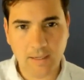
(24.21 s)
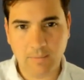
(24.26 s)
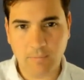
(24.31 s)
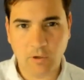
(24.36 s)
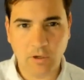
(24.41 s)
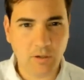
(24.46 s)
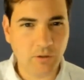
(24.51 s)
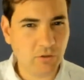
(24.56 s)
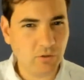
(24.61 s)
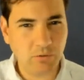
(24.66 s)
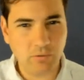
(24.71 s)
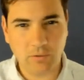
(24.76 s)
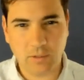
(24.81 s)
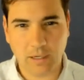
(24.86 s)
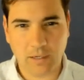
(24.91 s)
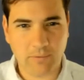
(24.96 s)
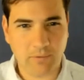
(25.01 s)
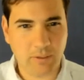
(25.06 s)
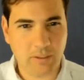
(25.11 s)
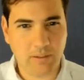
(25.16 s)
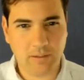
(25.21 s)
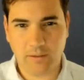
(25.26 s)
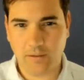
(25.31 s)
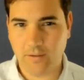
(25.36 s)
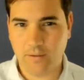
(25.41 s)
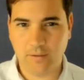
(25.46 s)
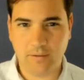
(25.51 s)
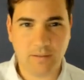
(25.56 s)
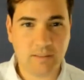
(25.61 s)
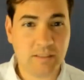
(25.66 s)
am going to do kind of like
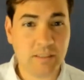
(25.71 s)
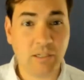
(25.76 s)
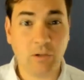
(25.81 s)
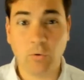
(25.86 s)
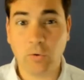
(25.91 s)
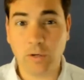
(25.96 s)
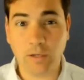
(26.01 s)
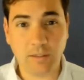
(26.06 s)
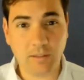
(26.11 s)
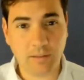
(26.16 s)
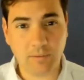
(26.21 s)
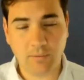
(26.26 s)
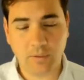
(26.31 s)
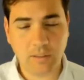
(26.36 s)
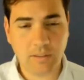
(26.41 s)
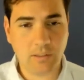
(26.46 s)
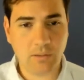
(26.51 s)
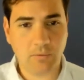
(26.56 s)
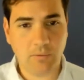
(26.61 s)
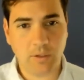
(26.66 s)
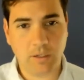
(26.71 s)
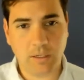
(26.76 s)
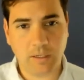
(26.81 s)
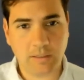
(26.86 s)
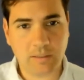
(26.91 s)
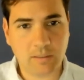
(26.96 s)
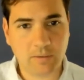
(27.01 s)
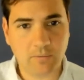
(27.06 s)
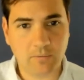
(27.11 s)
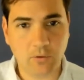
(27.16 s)
a series of this over the next